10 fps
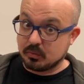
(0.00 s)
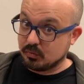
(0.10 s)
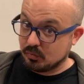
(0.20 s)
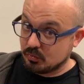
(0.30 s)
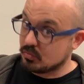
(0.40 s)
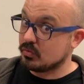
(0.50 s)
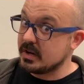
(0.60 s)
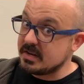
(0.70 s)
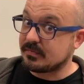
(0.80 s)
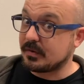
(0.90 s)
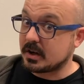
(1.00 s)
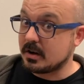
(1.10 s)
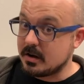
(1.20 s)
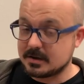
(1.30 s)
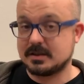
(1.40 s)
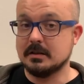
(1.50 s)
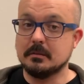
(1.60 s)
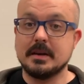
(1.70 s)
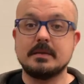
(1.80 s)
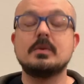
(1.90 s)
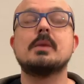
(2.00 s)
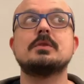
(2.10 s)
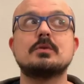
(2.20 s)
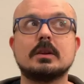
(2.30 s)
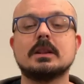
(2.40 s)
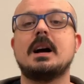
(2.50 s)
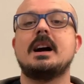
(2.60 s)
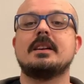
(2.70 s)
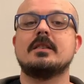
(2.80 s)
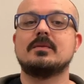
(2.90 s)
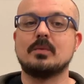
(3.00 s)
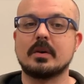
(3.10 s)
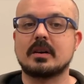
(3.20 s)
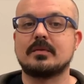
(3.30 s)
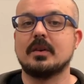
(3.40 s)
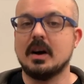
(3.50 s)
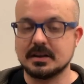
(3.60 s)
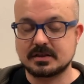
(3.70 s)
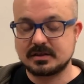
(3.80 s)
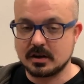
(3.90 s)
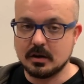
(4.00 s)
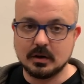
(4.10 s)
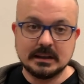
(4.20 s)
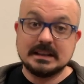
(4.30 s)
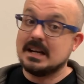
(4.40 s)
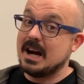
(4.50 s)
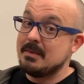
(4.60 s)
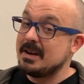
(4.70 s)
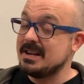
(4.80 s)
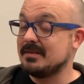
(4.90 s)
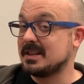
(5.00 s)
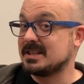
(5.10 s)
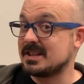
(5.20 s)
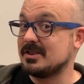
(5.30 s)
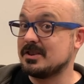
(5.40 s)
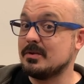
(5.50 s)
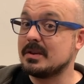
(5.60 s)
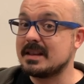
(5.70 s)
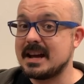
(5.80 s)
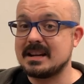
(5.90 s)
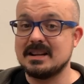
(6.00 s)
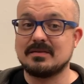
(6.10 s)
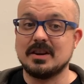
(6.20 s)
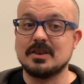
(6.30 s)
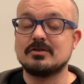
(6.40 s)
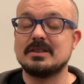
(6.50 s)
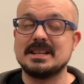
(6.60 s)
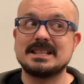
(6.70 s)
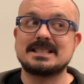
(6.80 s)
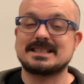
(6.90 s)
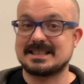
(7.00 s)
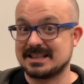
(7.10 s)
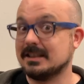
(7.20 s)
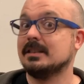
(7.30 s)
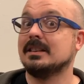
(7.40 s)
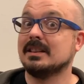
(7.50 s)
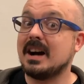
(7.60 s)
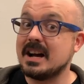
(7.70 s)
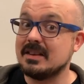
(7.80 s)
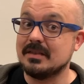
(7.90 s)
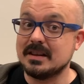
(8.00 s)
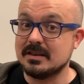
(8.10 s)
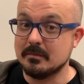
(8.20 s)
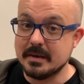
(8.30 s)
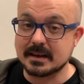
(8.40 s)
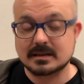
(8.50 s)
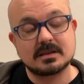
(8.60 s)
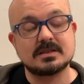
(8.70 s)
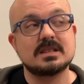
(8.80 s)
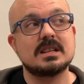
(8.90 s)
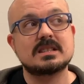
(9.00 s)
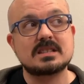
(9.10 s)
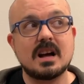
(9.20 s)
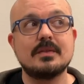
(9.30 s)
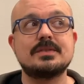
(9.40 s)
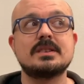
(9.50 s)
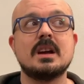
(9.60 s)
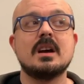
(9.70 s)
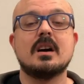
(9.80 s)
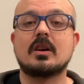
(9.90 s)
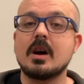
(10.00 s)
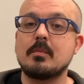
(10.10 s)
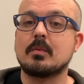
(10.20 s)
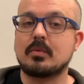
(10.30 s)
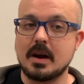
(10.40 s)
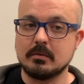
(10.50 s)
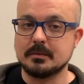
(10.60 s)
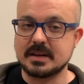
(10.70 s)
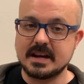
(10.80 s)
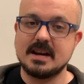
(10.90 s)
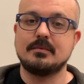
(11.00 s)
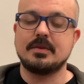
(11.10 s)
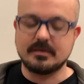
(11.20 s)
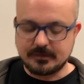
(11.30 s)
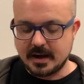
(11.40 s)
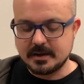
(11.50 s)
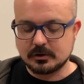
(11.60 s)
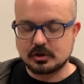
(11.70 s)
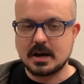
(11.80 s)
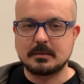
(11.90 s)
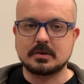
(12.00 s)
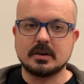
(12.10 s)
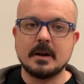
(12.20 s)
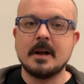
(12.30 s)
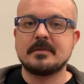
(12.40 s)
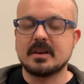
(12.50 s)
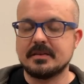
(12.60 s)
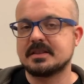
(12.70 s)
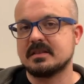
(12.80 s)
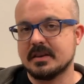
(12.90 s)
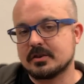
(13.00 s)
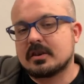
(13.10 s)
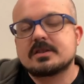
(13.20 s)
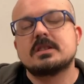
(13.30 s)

pretty freaking awesome and would do a lot of work for us. So I might even consider doing that if Gundren is still alive and in the mix, because it solves a couple problems I have with the final chapter of this adventure, because